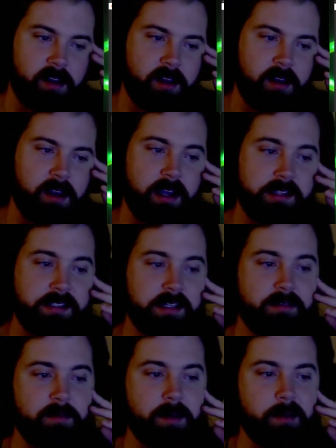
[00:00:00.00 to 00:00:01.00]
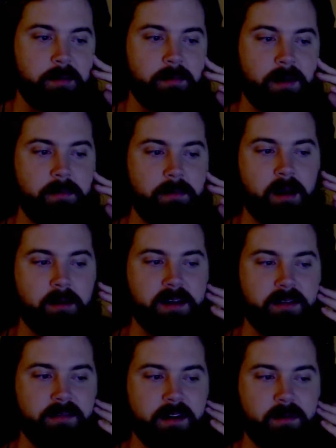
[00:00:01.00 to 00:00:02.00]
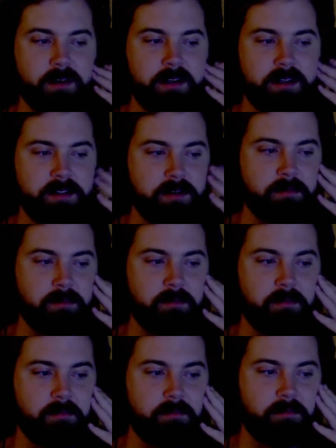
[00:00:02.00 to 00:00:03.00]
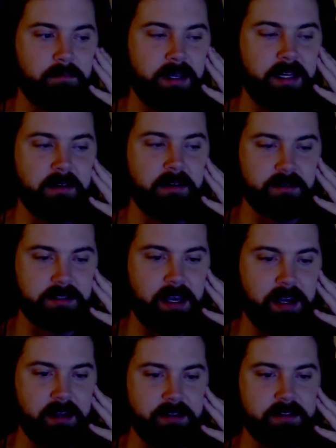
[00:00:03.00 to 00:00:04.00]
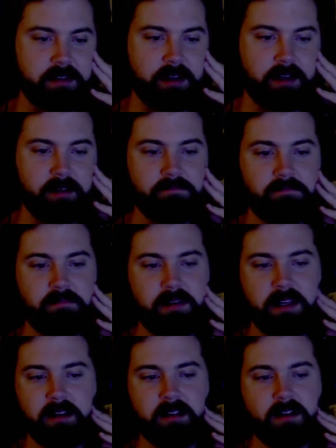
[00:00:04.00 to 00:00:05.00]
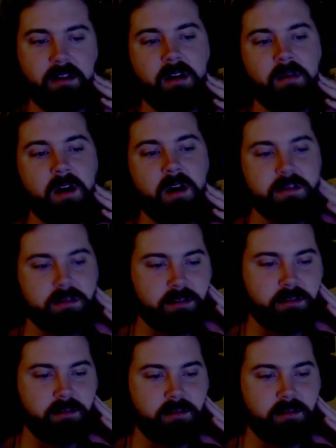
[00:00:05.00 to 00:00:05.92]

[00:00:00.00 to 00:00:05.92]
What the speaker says: I did remember my mom giving Whitney some menial tasks, like getting the car washed and